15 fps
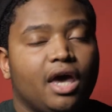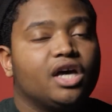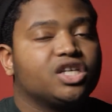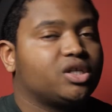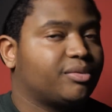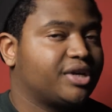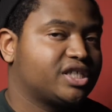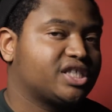So
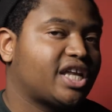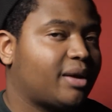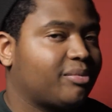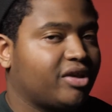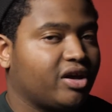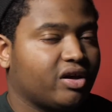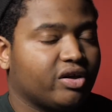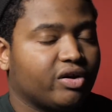I'm gonna stop
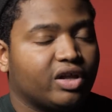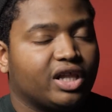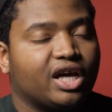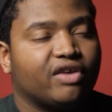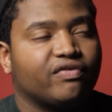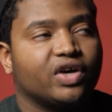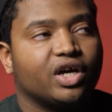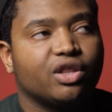there. There are a lot
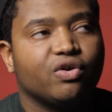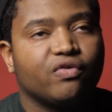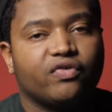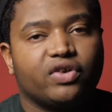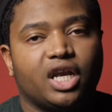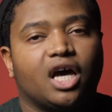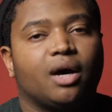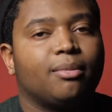of other
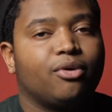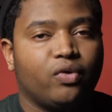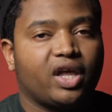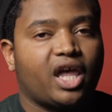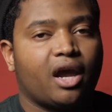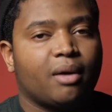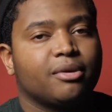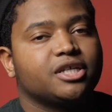phenomenal
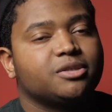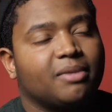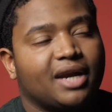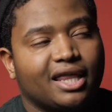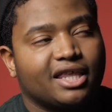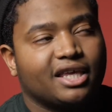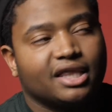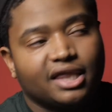cameras, but I
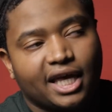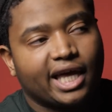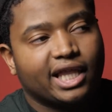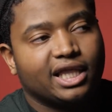think that